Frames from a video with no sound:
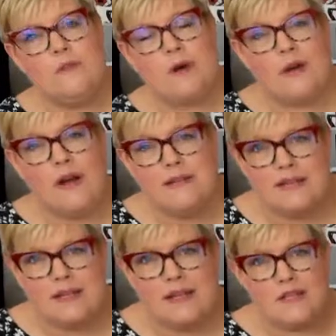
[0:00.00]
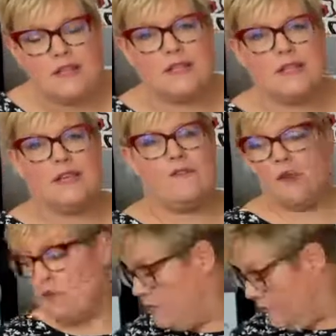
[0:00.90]
across the nation to give
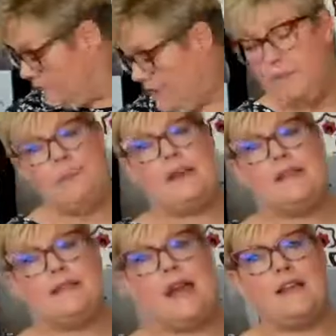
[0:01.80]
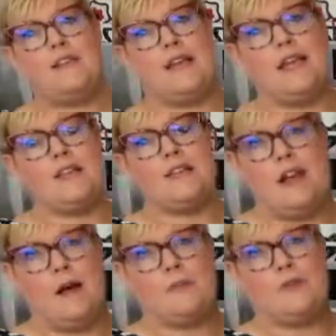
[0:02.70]
you the best education
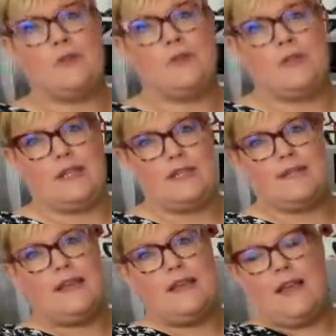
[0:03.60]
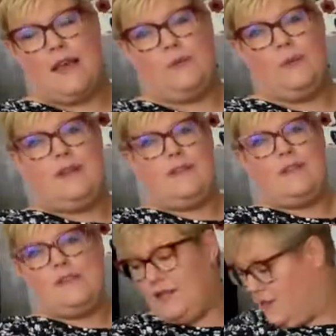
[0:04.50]
opportunities. And one of the
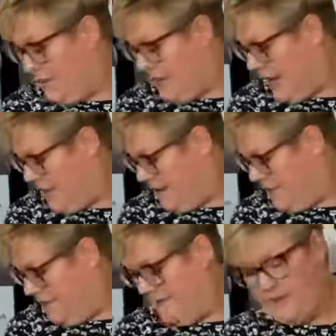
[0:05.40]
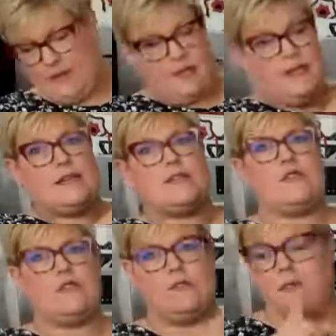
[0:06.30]
things we have,
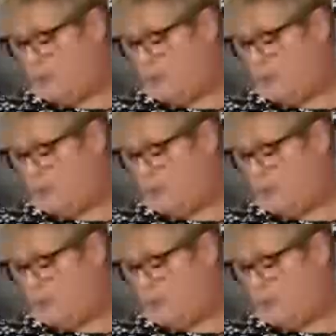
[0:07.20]
excuse me a